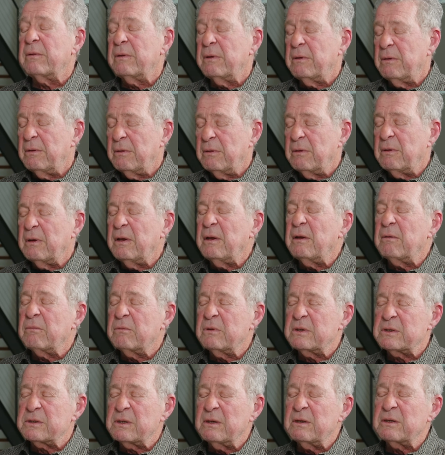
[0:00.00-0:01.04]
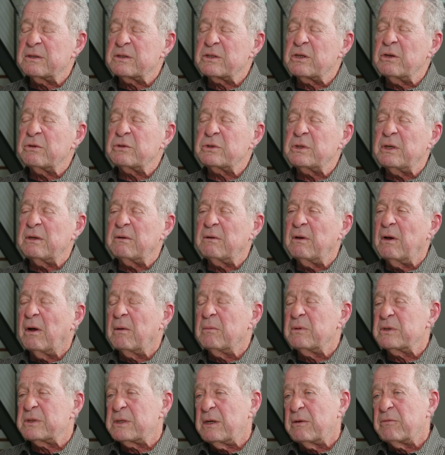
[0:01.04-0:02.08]
it was associated,
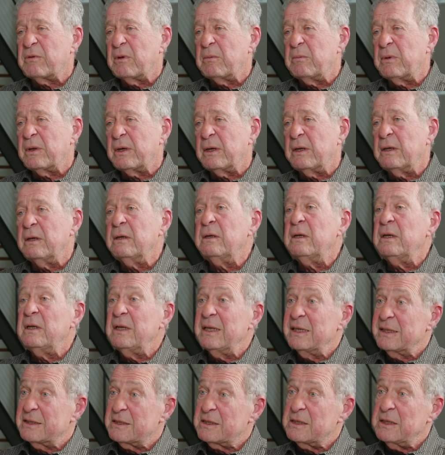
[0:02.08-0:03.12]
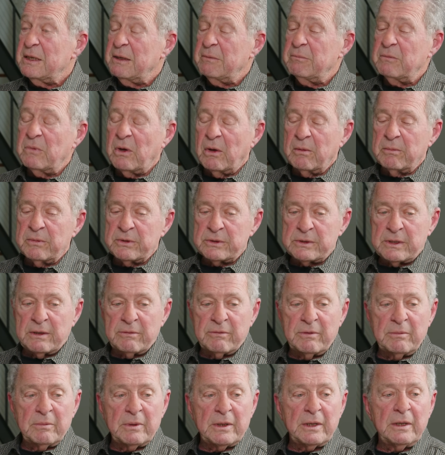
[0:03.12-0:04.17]
almost everybody, it seemed almost
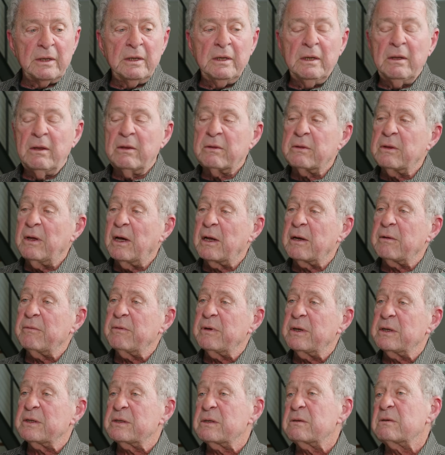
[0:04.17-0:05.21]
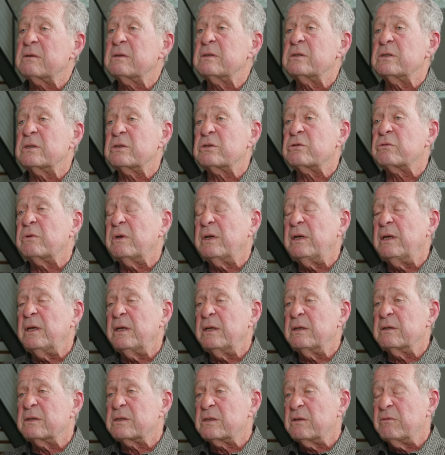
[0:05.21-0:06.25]
everybody, thought of it as just
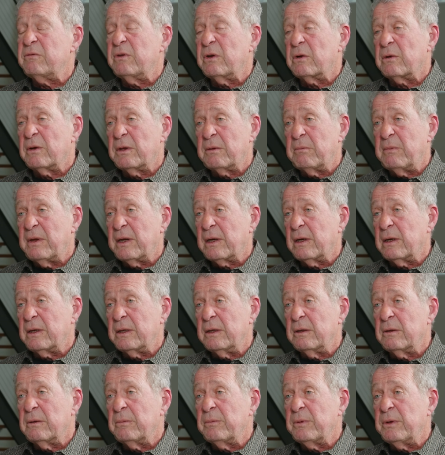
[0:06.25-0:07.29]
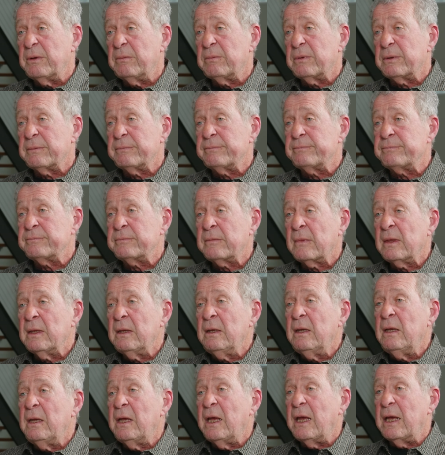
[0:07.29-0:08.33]
treating severely mentally ill people.
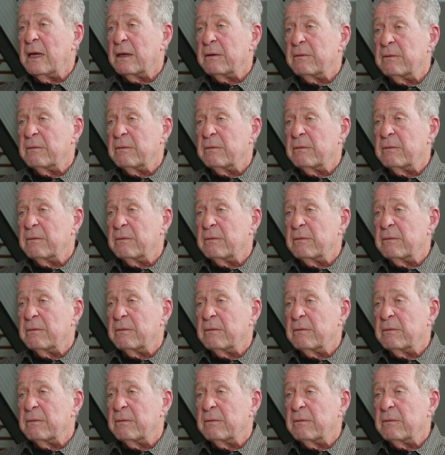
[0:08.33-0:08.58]
And,